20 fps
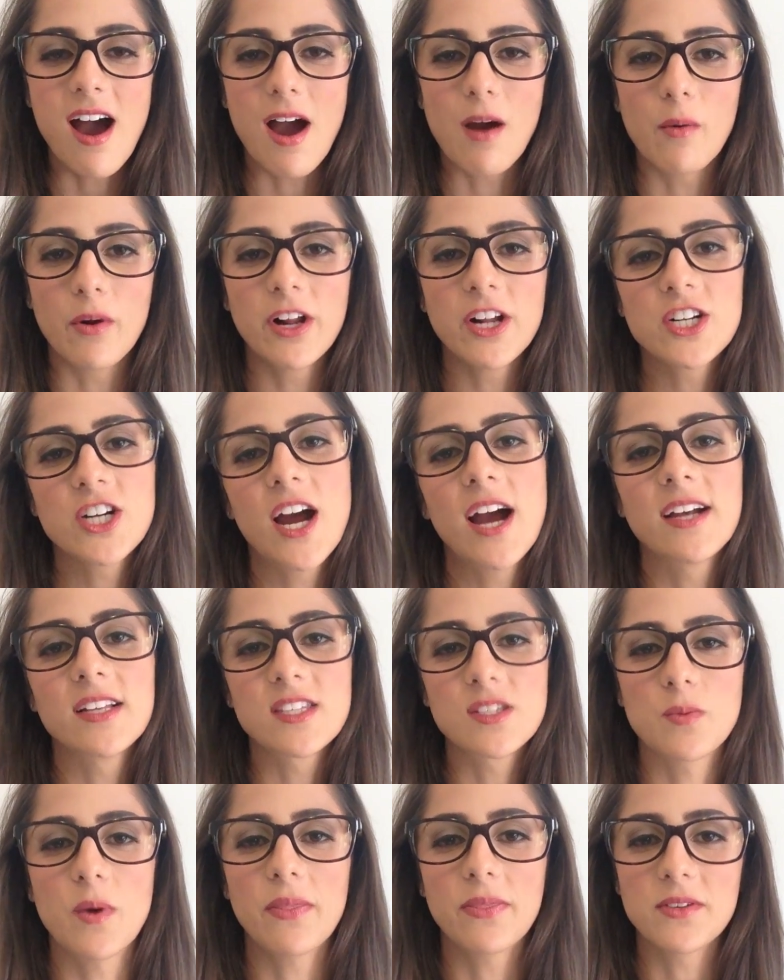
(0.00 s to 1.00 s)
I want to try and
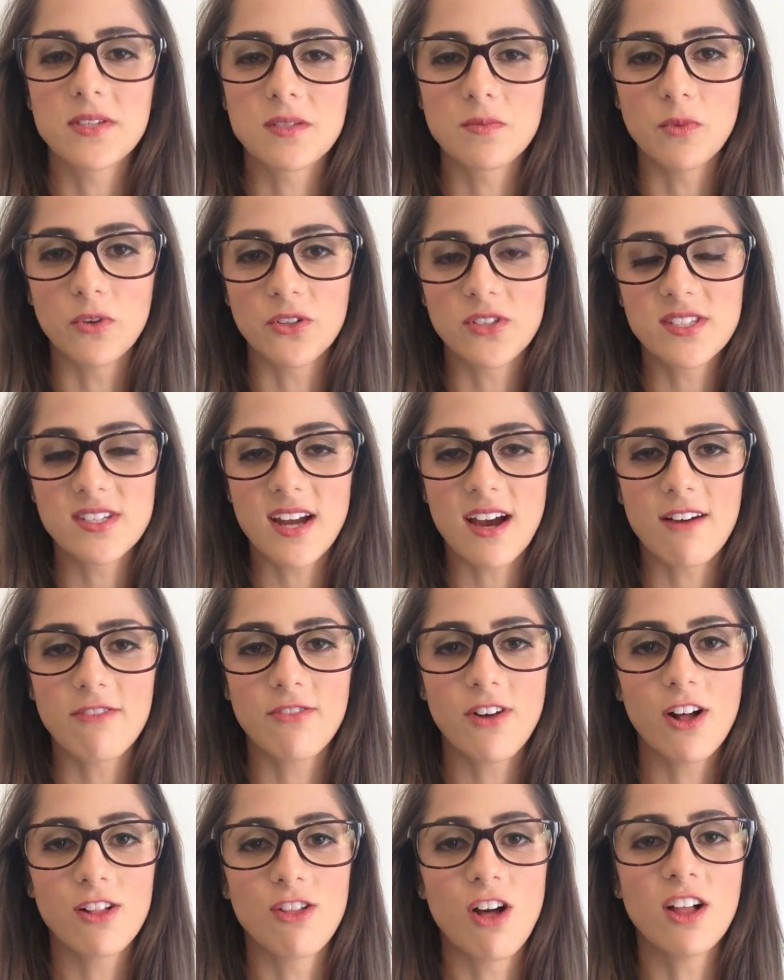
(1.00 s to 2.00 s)
sweat the small
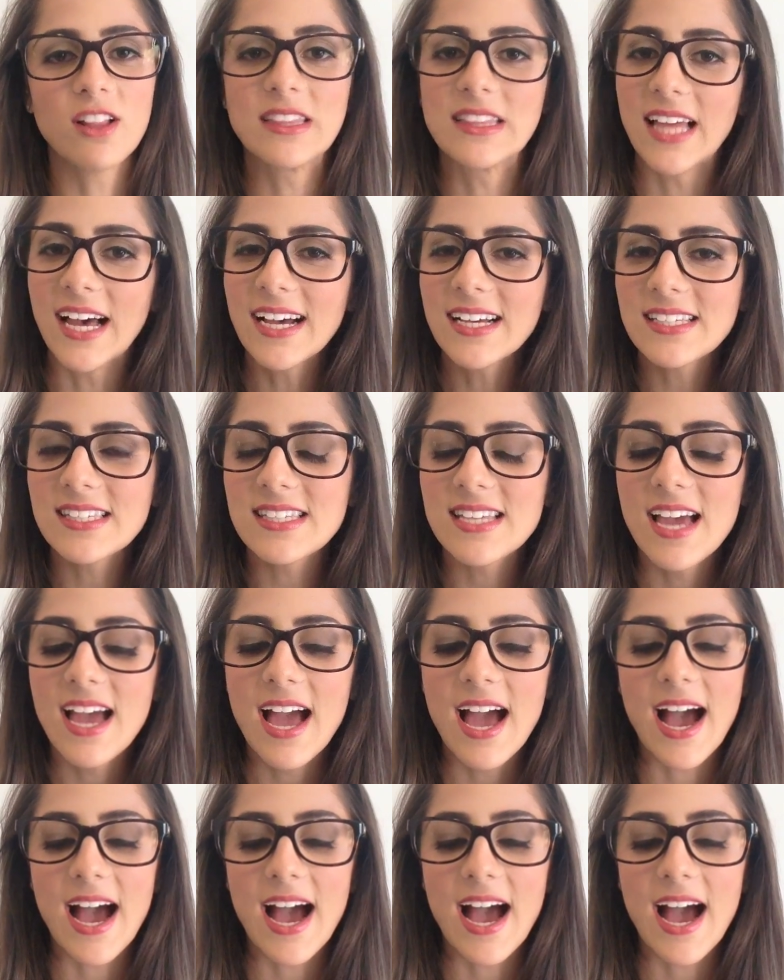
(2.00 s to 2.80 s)
stuff a lot less.